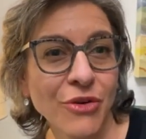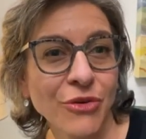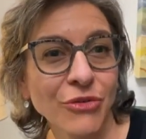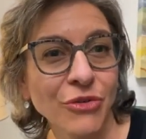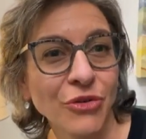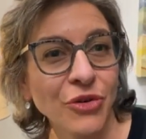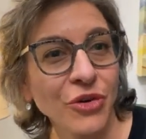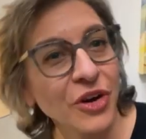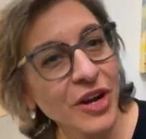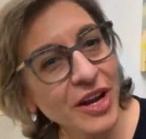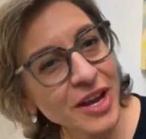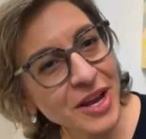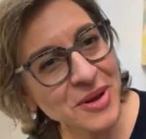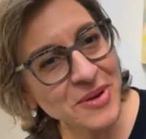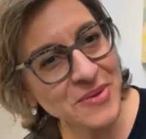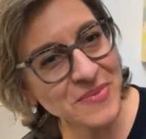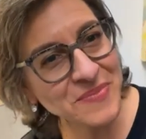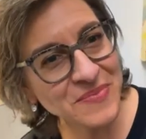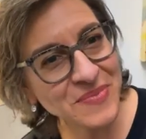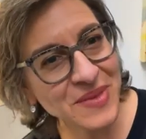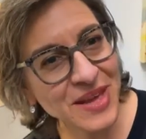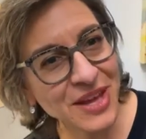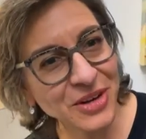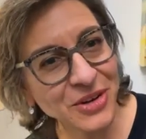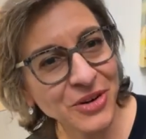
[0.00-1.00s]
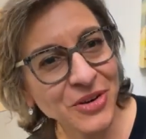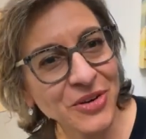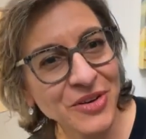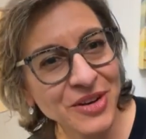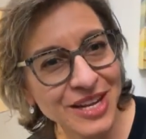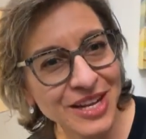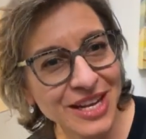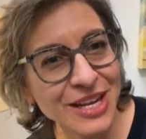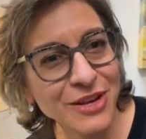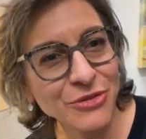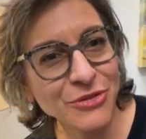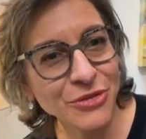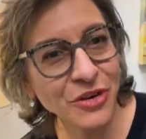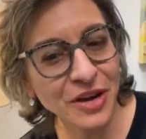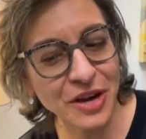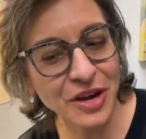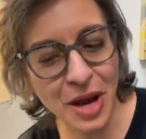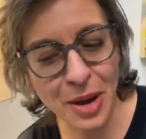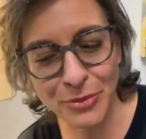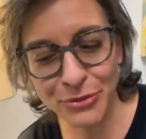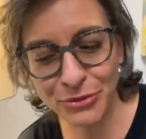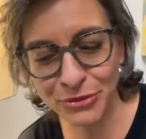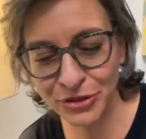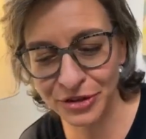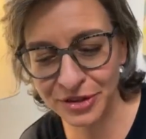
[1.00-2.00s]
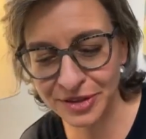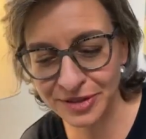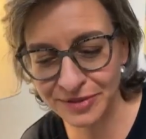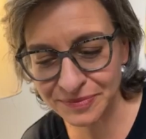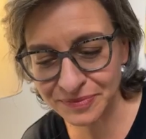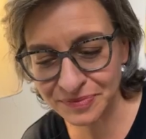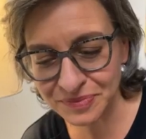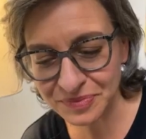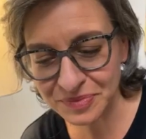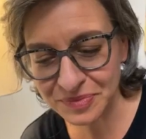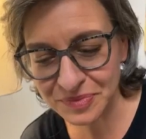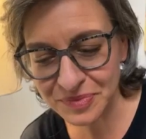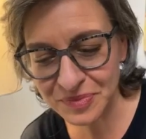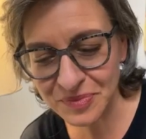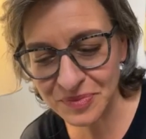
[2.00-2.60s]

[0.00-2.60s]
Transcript: for him and her need for comfort.